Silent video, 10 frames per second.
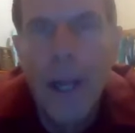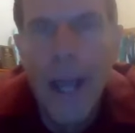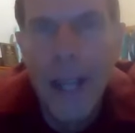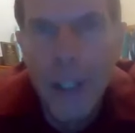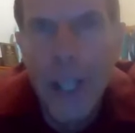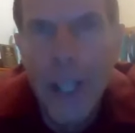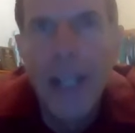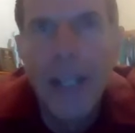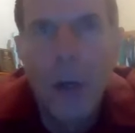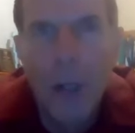
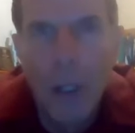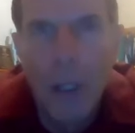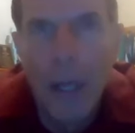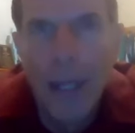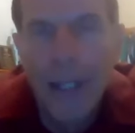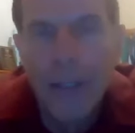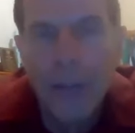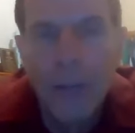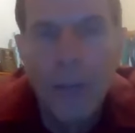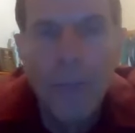educating our
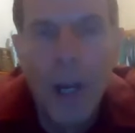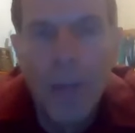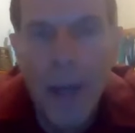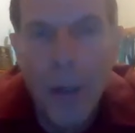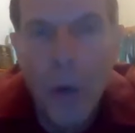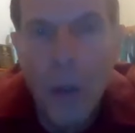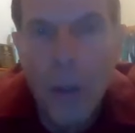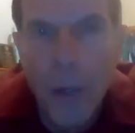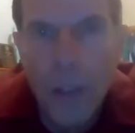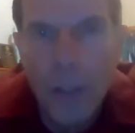clients about all
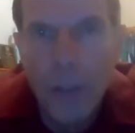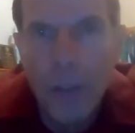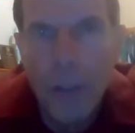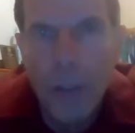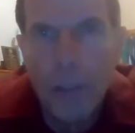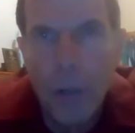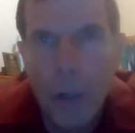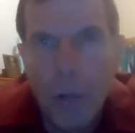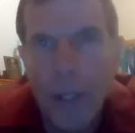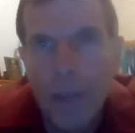of our disability
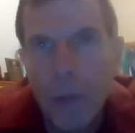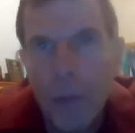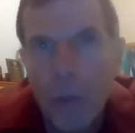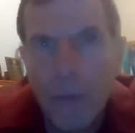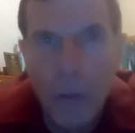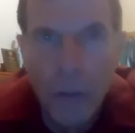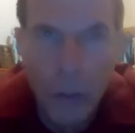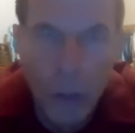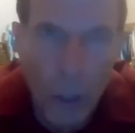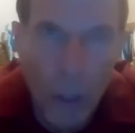programs, all of our
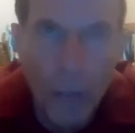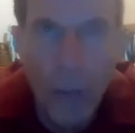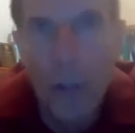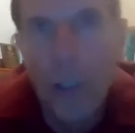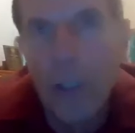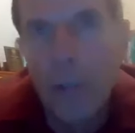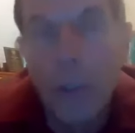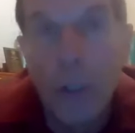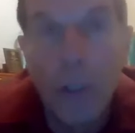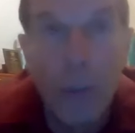Social Security programs,
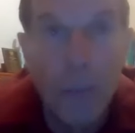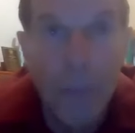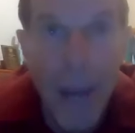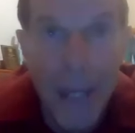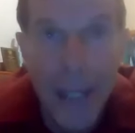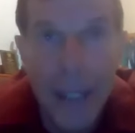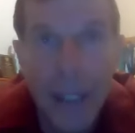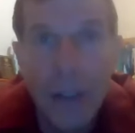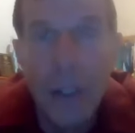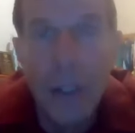along with
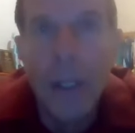Medicare.